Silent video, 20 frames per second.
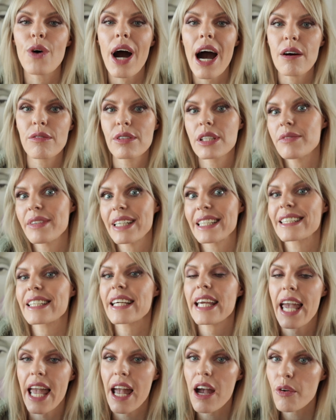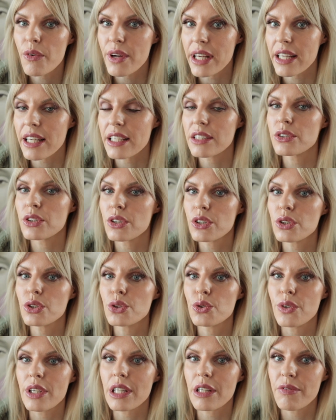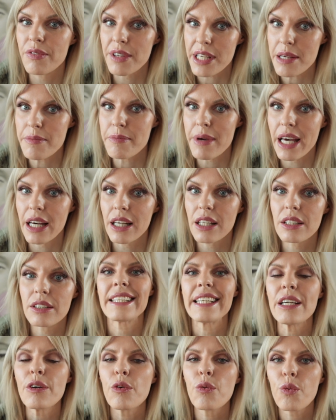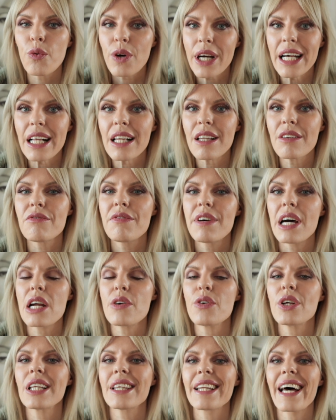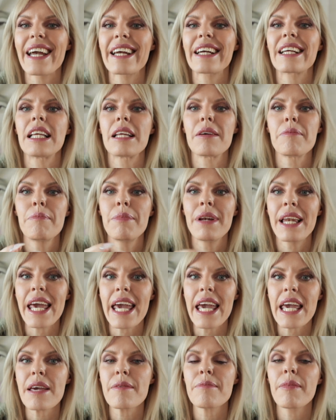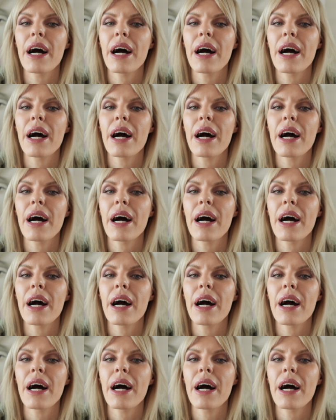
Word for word: rather than caring and nurturing female, he will very likely blame,